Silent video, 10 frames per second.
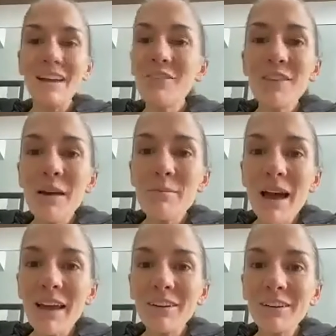None of
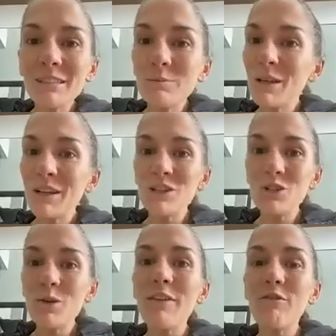that matters
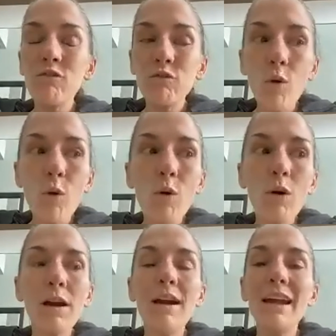because you have
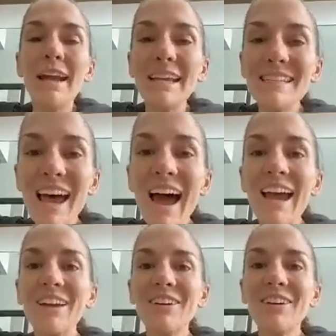4
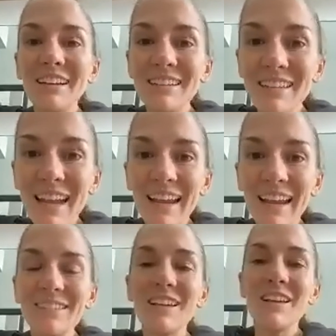entire
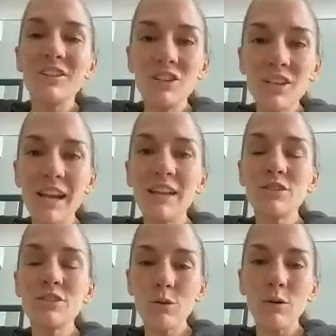days to
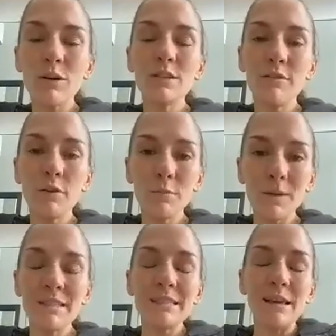change the course of your
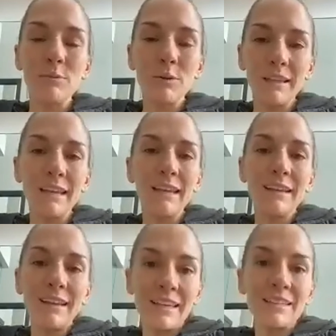business that will
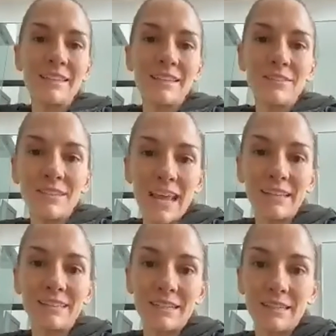lead into
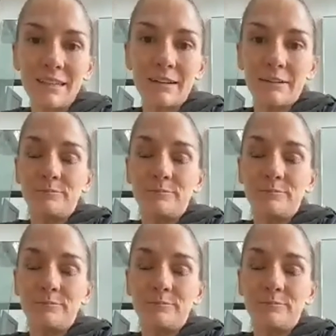next year.